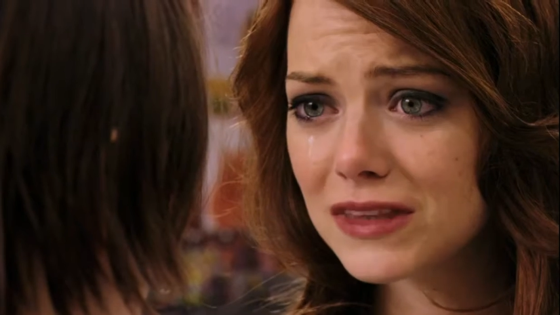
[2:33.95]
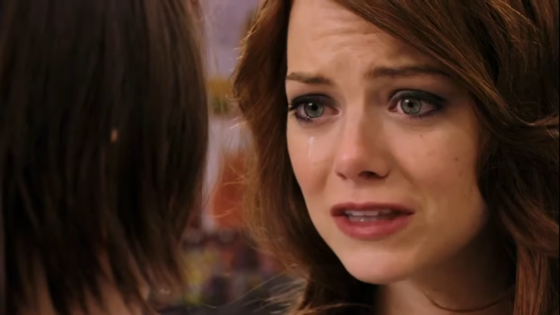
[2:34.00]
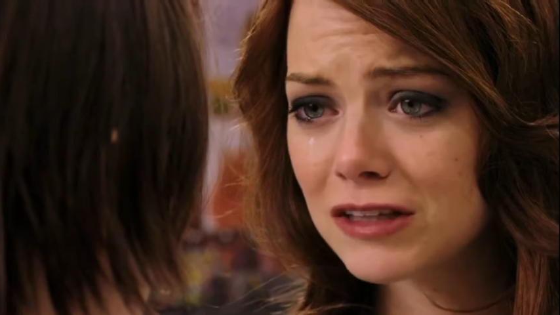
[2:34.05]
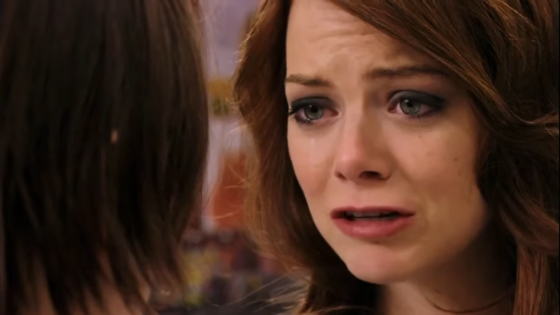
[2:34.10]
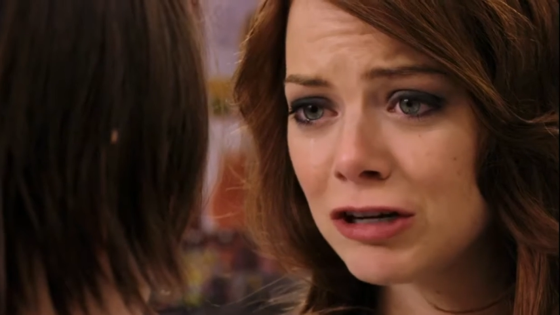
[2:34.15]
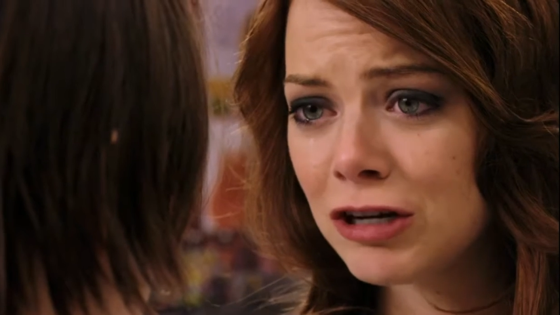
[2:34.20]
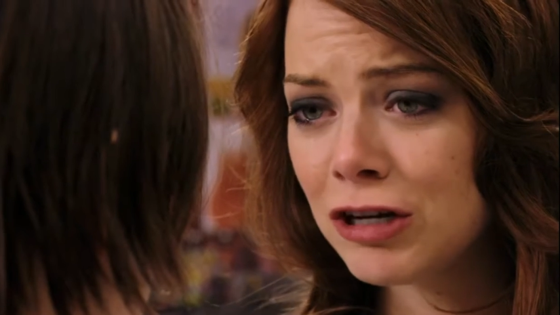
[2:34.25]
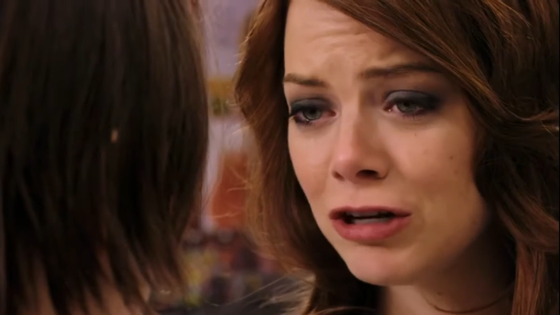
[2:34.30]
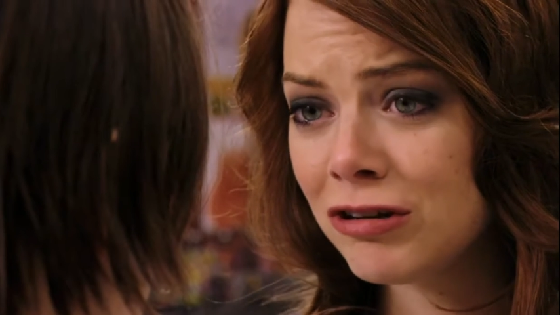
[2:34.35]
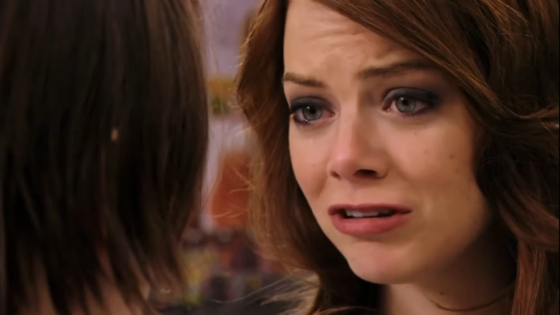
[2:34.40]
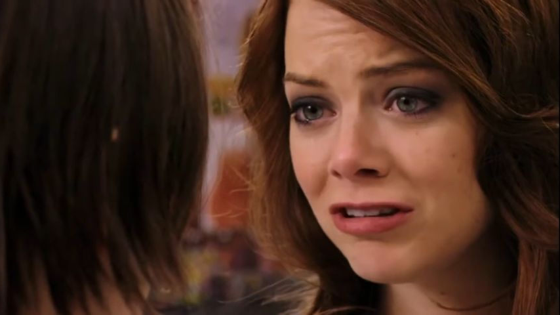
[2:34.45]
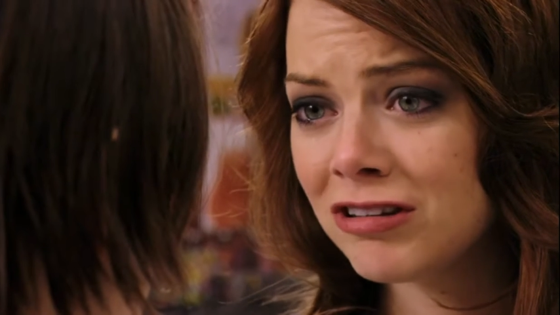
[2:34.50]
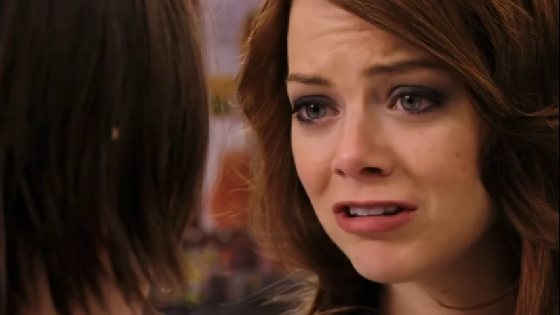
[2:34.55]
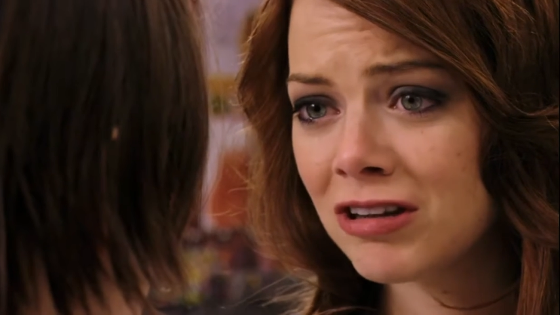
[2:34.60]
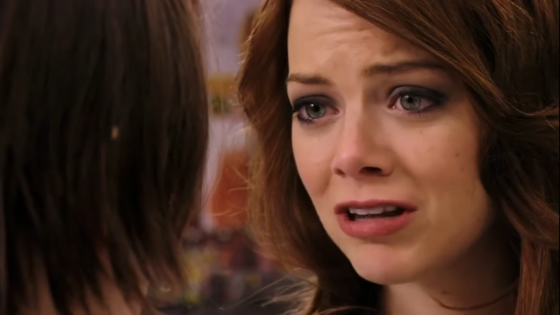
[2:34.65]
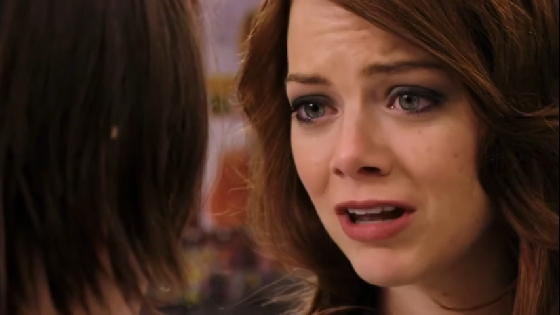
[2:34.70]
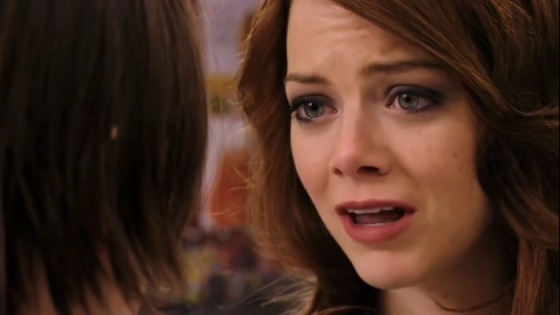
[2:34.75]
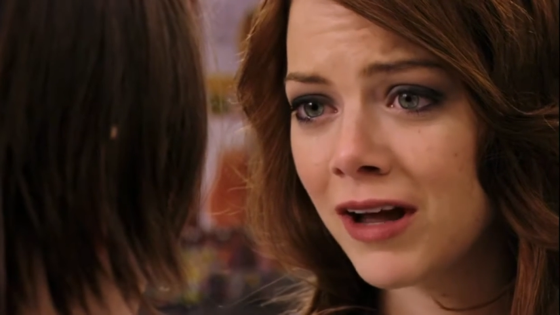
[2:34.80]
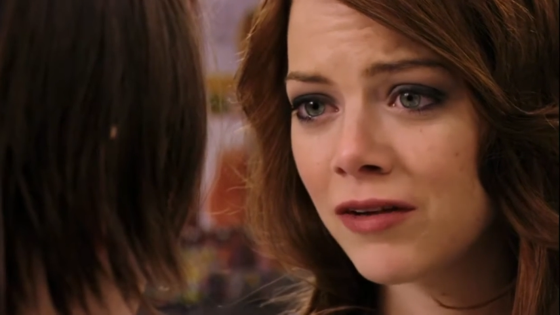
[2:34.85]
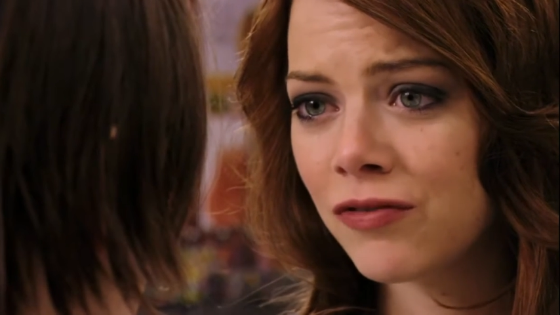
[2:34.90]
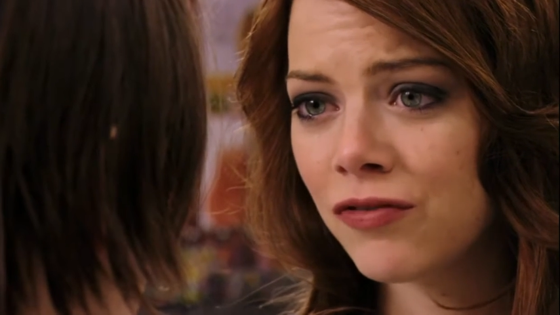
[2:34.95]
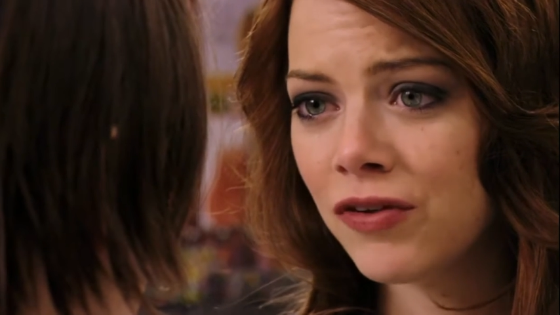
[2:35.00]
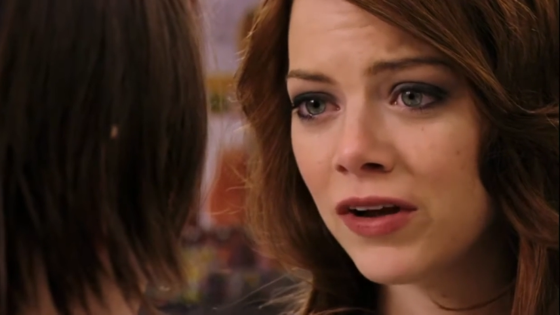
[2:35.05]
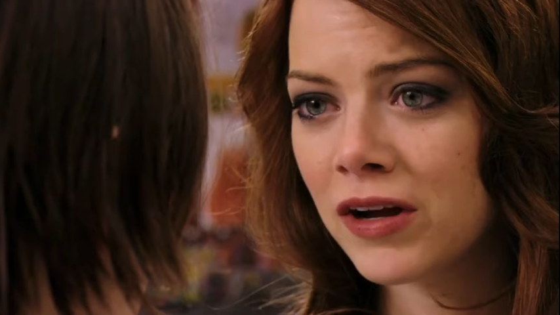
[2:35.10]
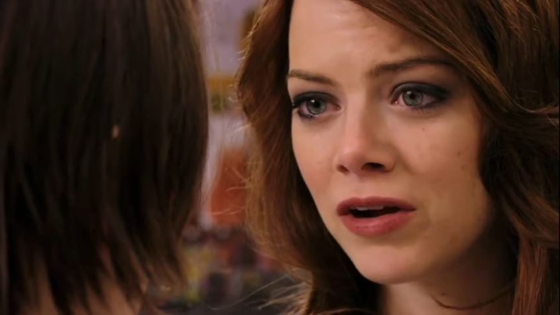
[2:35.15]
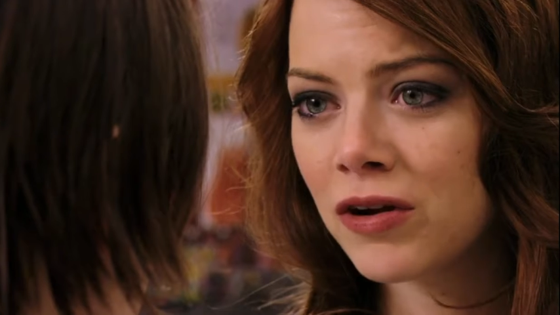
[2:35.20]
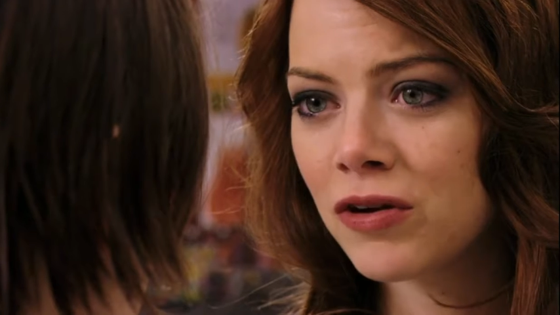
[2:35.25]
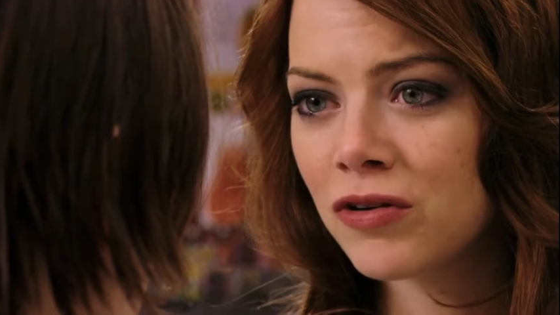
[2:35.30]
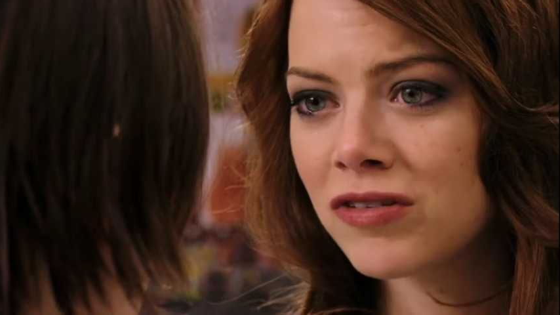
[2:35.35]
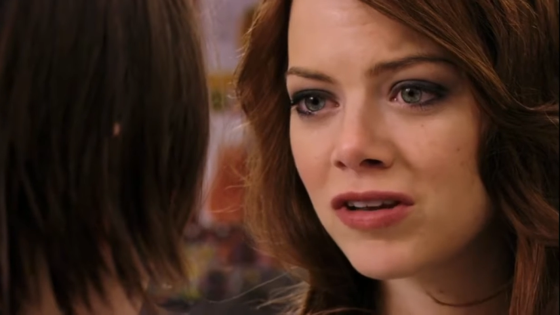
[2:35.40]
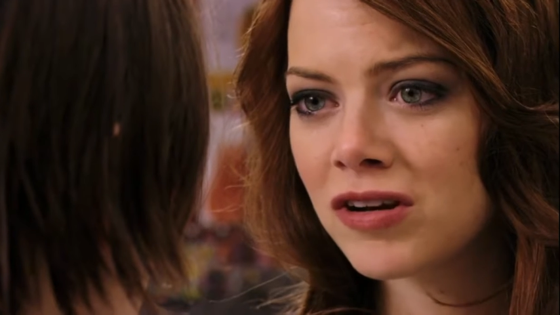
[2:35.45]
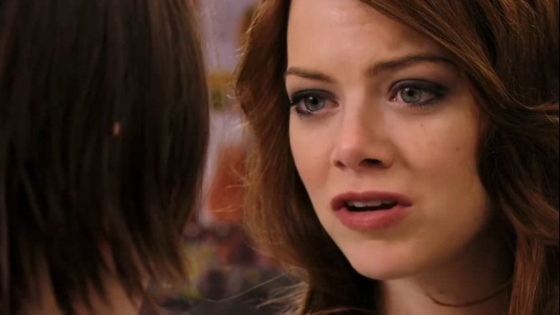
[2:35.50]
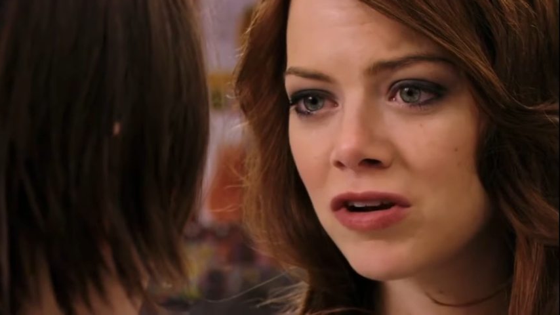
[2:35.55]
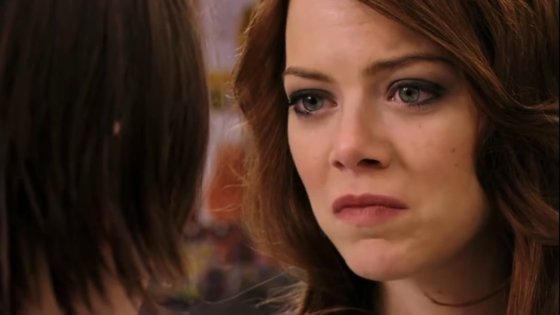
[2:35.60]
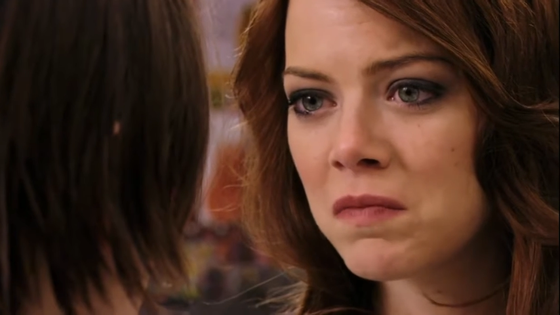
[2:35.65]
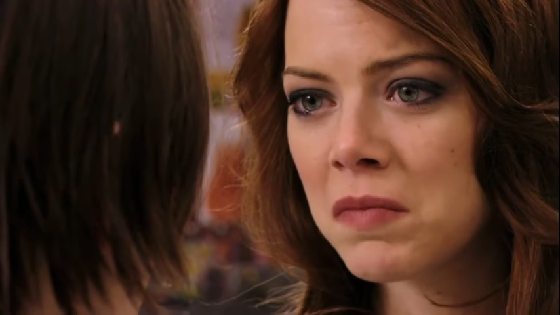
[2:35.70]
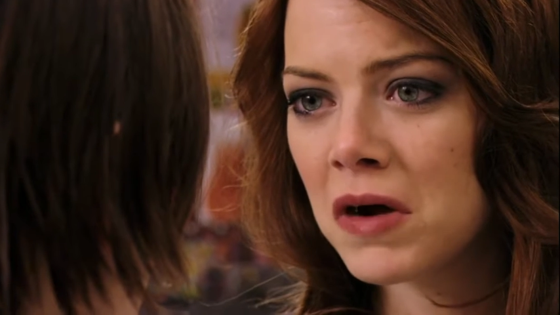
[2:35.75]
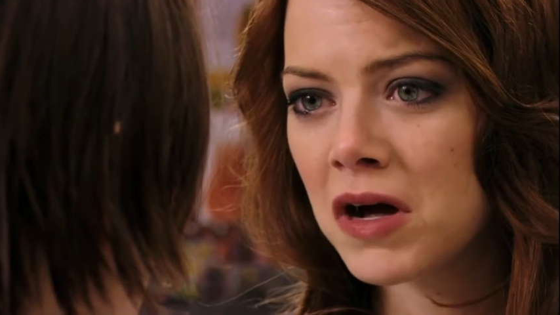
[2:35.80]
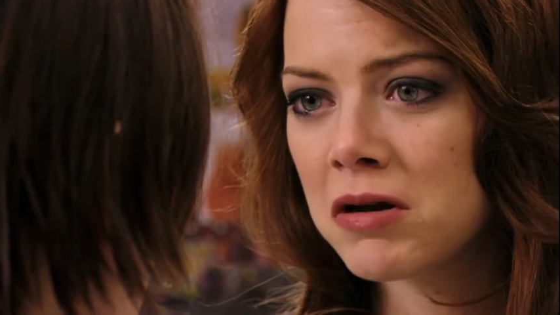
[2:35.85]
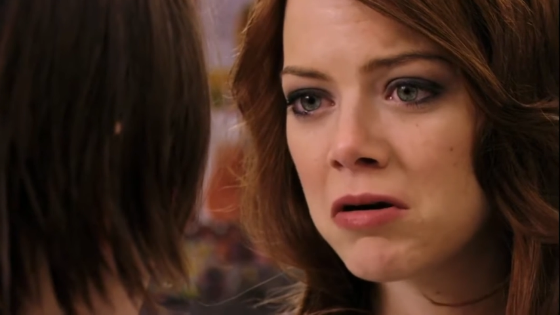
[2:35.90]
Do you still like fingers in
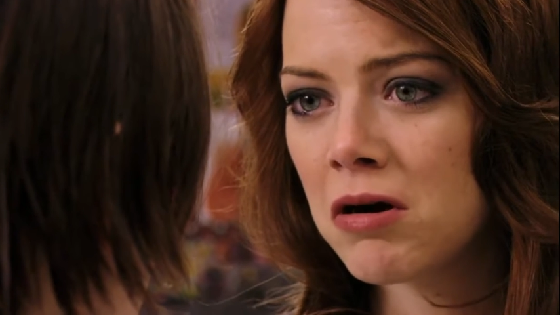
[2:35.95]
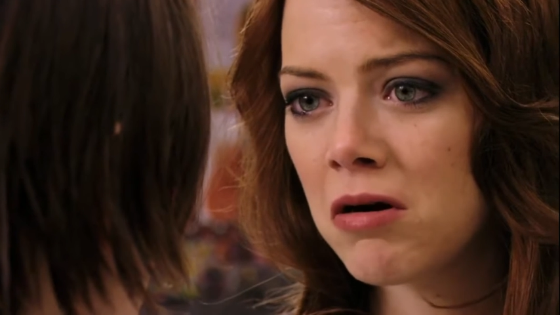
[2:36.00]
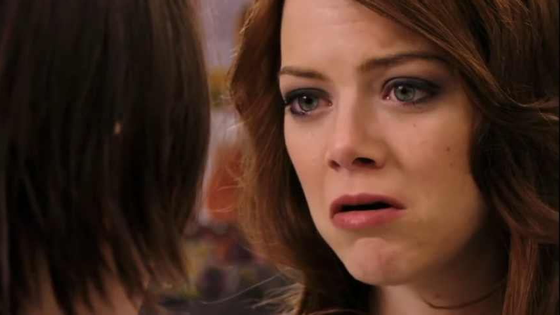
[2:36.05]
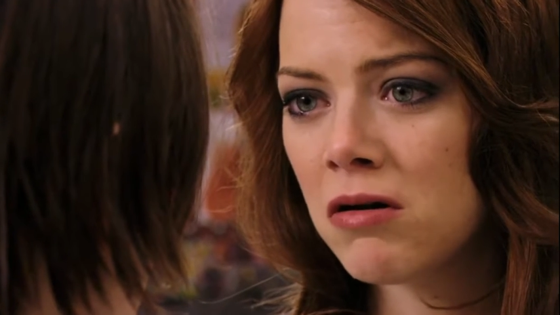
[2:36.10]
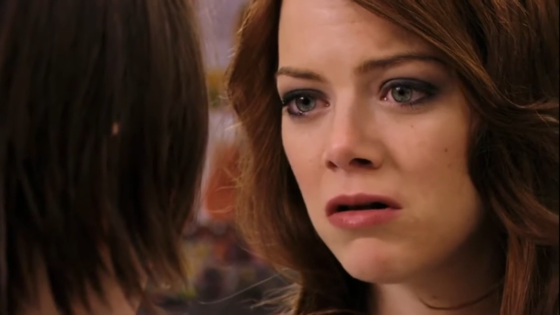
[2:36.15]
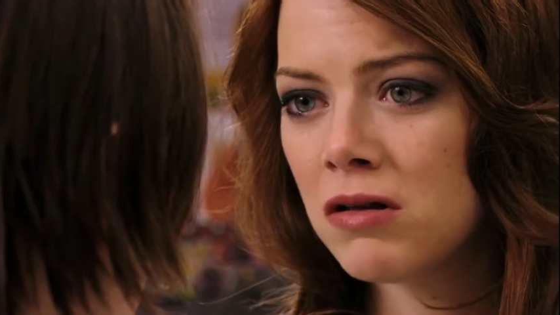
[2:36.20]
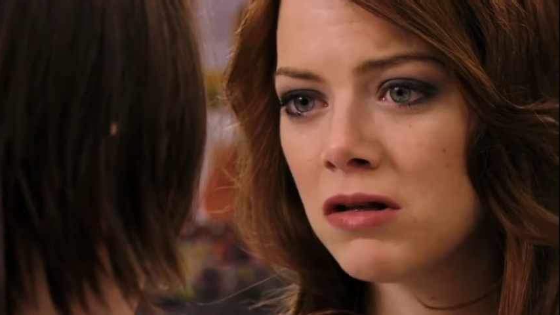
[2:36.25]
your butthole?